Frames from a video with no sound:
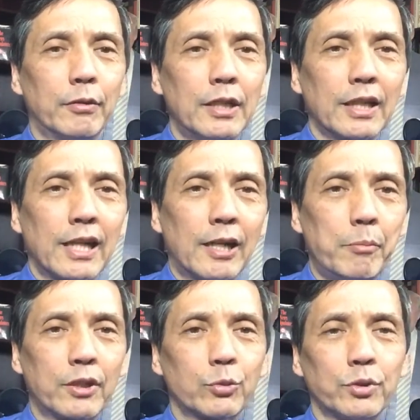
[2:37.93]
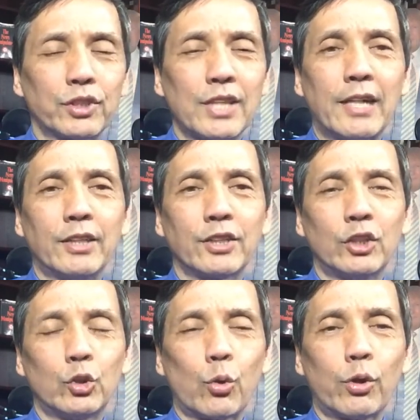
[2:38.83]
Kind of mixed with sadness and
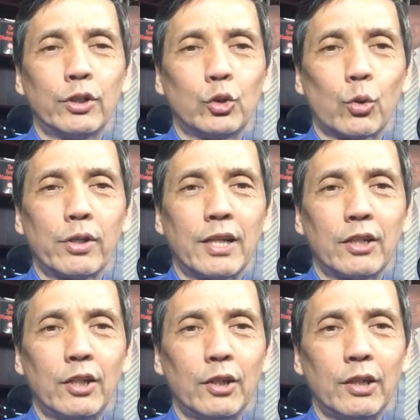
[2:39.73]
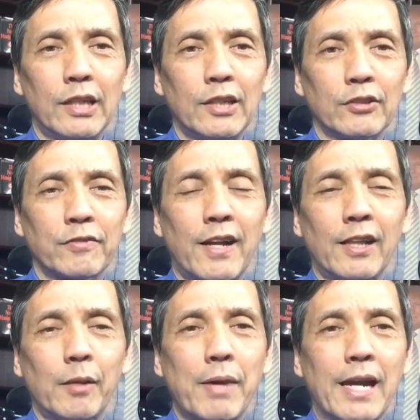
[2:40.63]
joy. Joy that he is
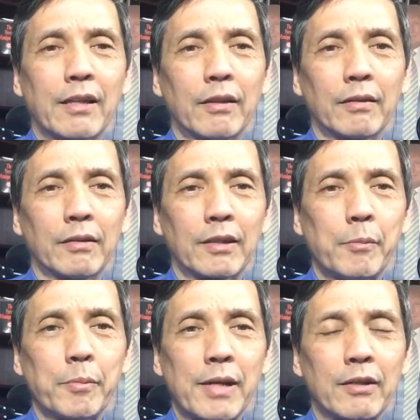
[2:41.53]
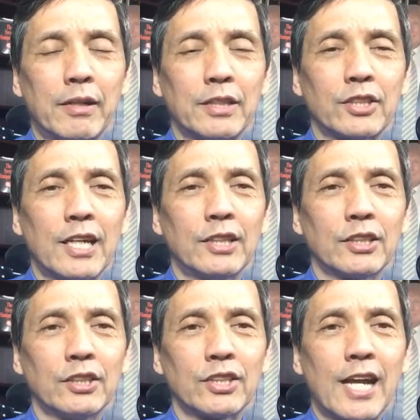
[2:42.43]
finally coming back to the United States,
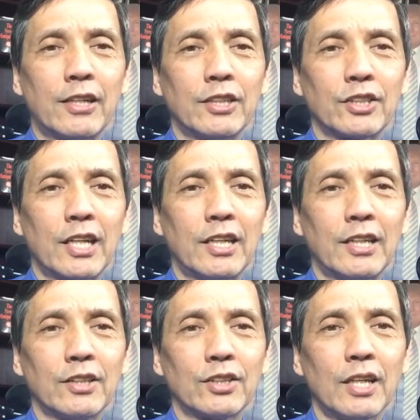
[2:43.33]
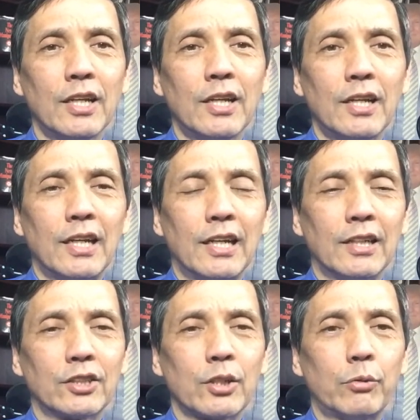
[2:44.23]
and sadness that he is
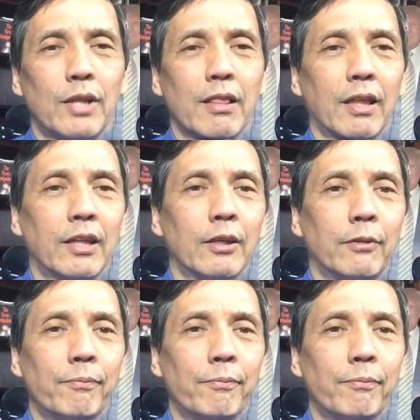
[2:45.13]
so deathly ill.